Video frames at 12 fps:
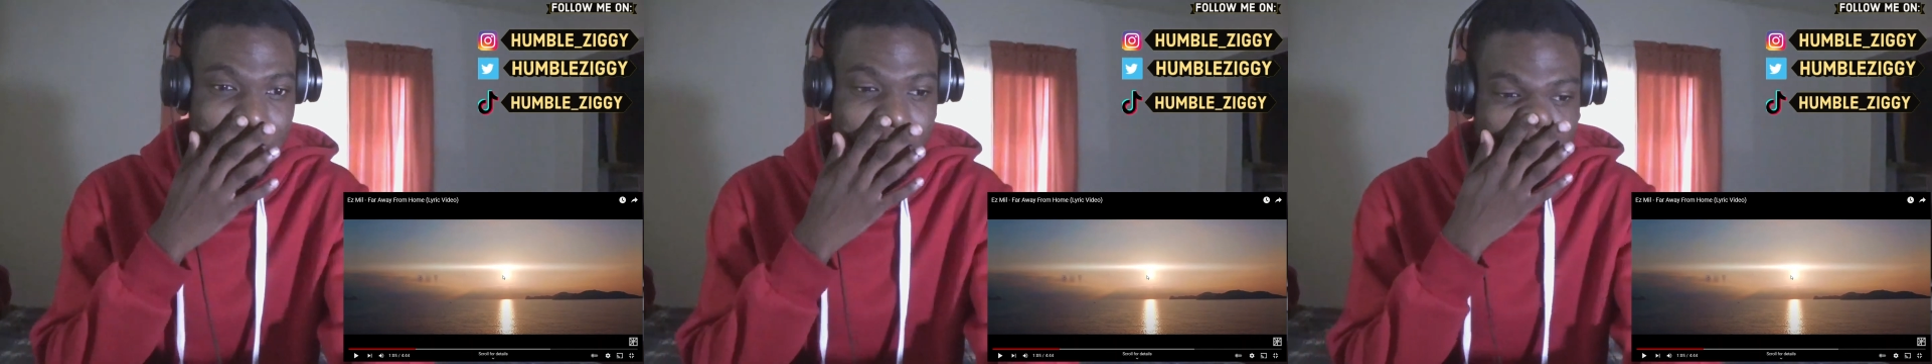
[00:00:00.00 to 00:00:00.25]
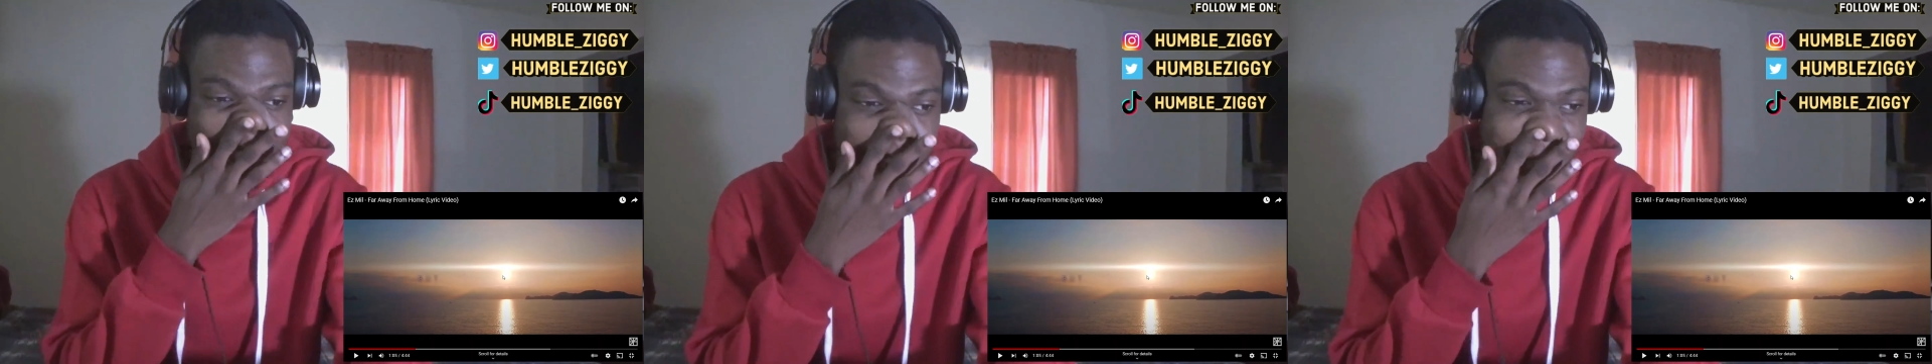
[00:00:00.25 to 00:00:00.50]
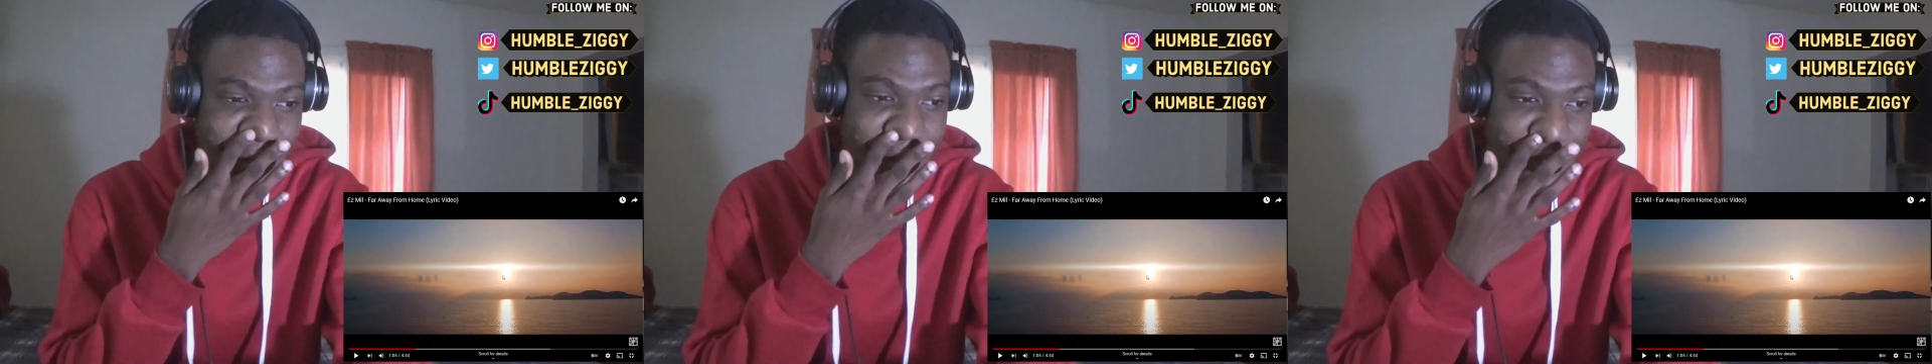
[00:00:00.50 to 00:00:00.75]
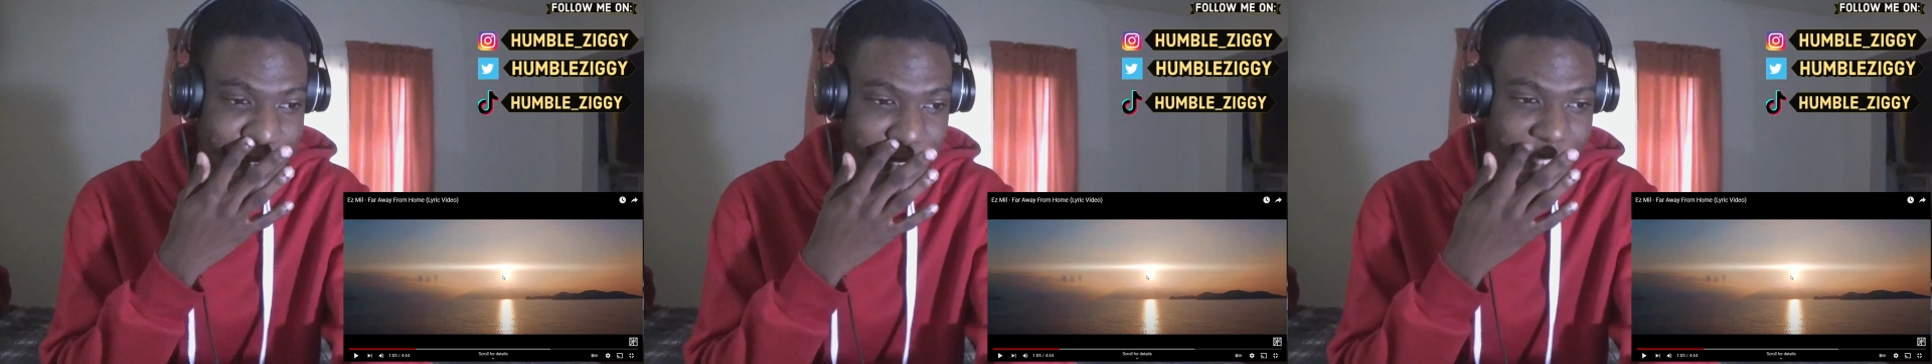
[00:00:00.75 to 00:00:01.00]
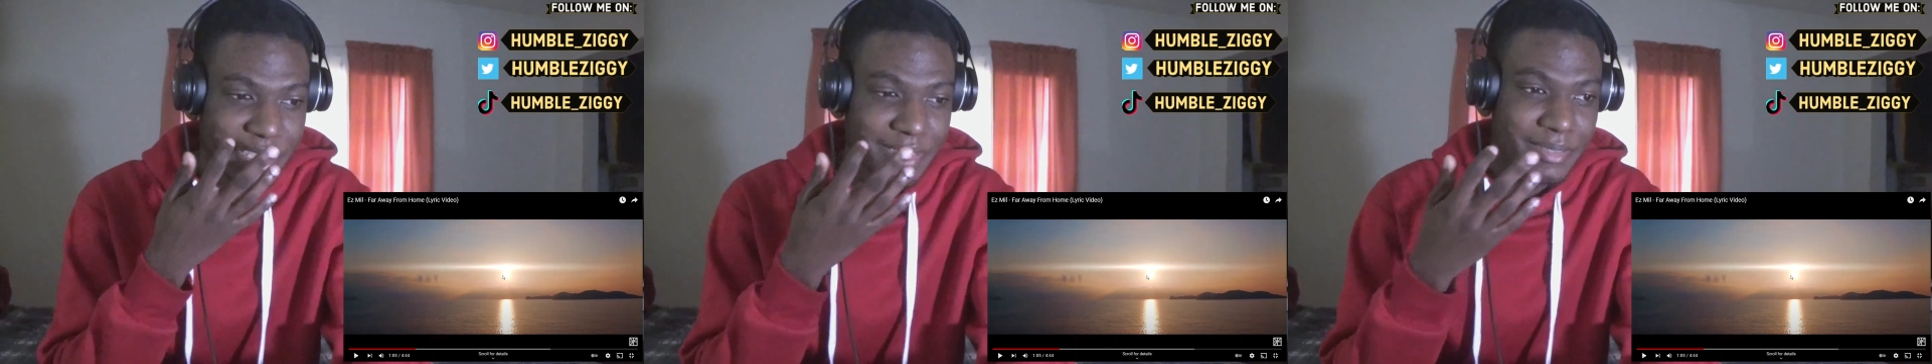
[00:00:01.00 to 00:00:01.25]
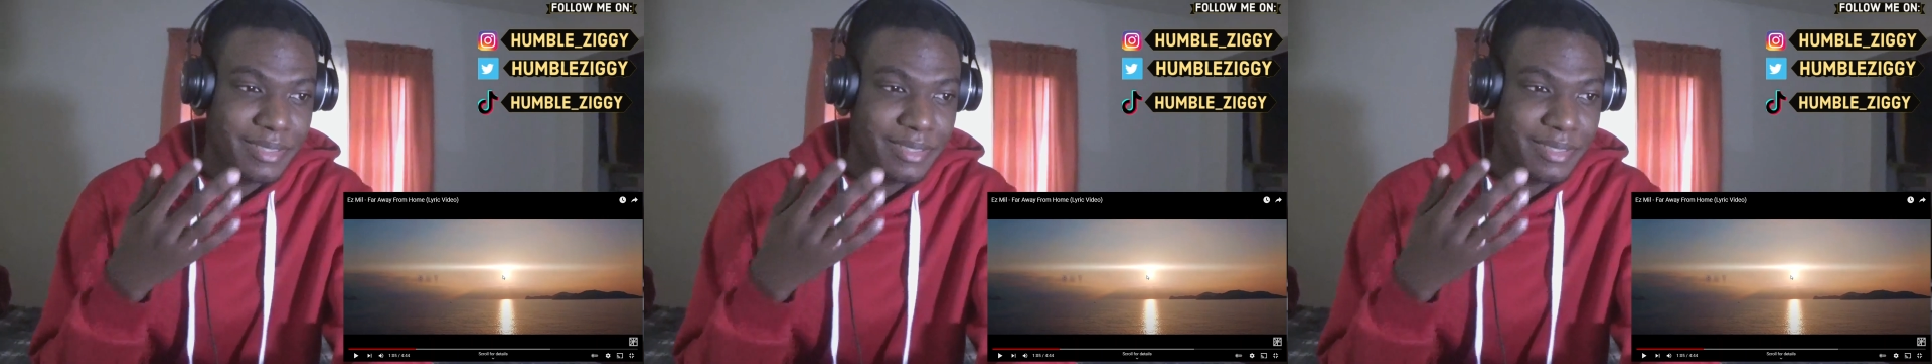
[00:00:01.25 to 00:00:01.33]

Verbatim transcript: like I was saying,